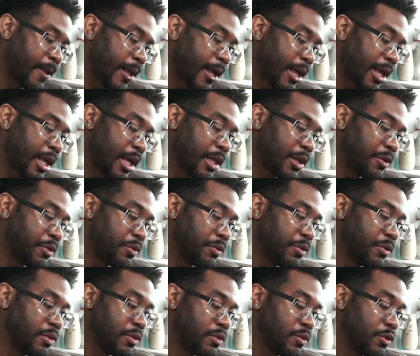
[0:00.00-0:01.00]
and
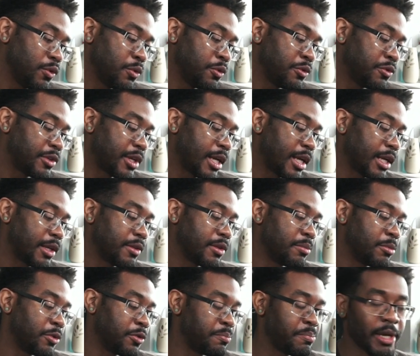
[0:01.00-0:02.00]
you take the
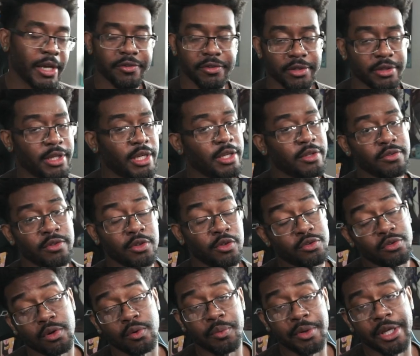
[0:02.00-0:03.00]
most basic things and you
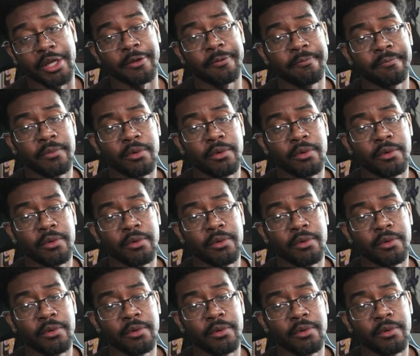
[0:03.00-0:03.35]
start winning.